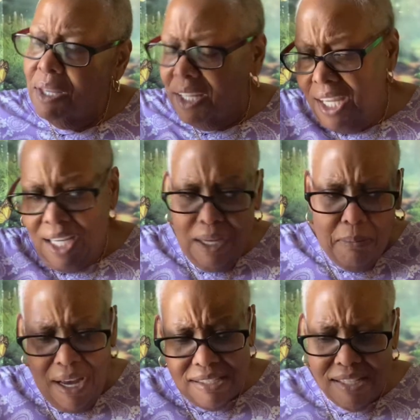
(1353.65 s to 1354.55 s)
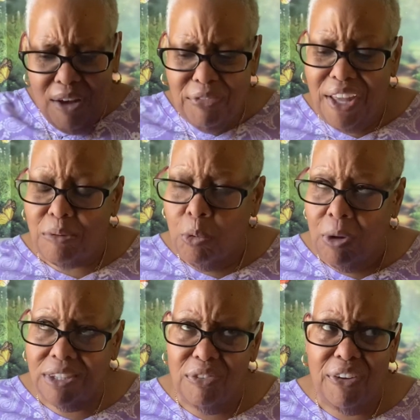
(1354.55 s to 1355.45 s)
kicking myself like, well,
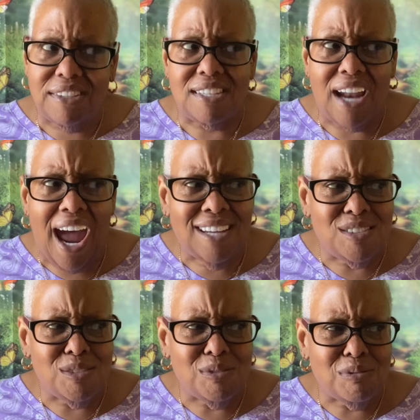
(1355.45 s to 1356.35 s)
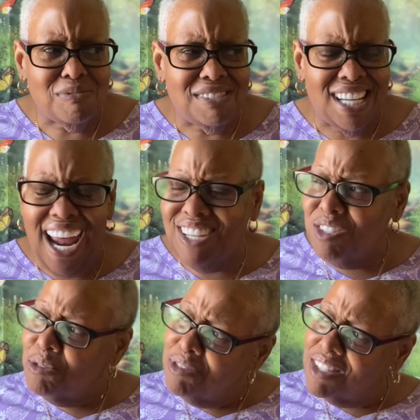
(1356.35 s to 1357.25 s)
what the fuck did I do? Did I
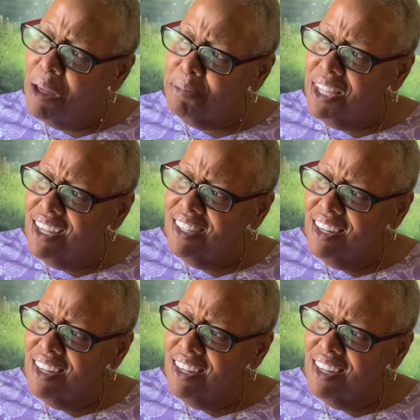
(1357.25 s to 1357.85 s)
do something?